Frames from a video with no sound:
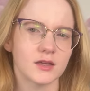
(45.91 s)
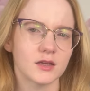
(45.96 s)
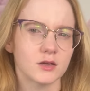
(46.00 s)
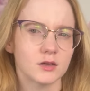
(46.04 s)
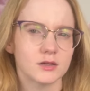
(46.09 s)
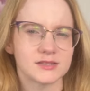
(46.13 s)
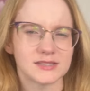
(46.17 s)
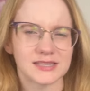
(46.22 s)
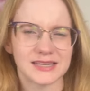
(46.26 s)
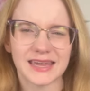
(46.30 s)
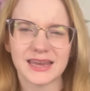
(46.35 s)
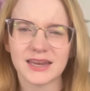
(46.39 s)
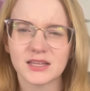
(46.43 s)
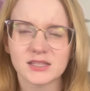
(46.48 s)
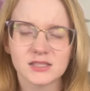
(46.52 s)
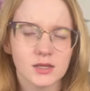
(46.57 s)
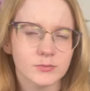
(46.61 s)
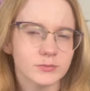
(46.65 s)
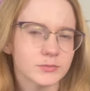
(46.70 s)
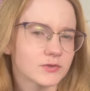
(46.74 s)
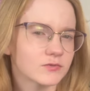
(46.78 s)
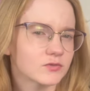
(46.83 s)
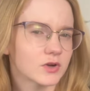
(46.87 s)
Is he getting
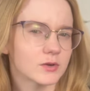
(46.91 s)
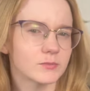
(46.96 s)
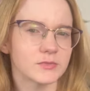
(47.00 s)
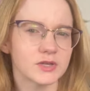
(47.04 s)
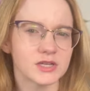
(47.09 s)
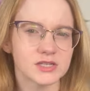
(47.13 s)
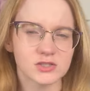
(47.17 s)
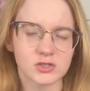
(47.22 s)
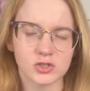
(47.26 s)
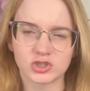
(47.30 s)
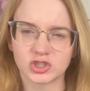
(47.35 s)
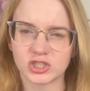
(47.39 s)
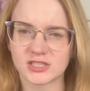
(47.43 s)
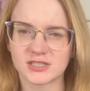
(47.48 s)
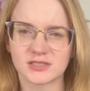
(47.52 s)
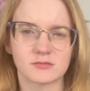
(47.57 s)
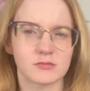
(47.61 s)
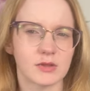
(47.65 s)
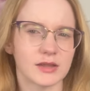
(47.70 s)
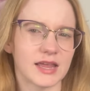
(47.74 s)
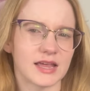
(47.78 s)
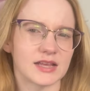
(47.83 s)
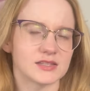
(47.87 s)
something from this, or
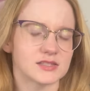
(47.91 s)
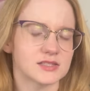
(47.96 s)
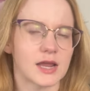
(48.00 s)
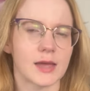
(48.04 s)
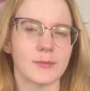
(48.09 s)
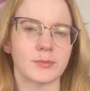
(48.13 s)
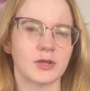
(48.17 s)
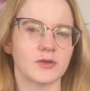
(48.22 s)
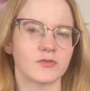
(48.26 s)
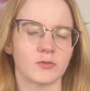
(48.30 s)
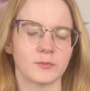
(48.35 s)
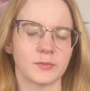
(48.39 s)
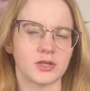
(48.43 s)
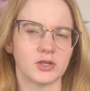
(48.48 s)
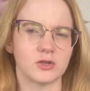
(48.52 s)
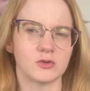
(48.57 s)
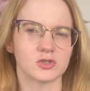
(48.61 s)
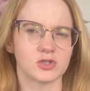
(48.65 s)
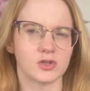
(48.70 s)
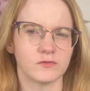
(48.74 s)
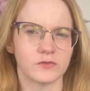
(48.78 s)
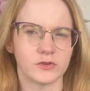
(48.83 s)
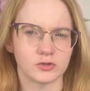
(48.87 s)
just, again, stopping it from being
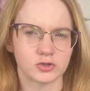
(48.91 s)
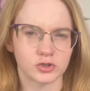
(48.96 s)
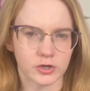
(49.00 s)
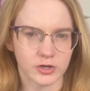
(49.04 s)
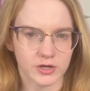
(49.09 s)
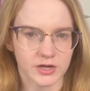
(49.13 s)
used in the future?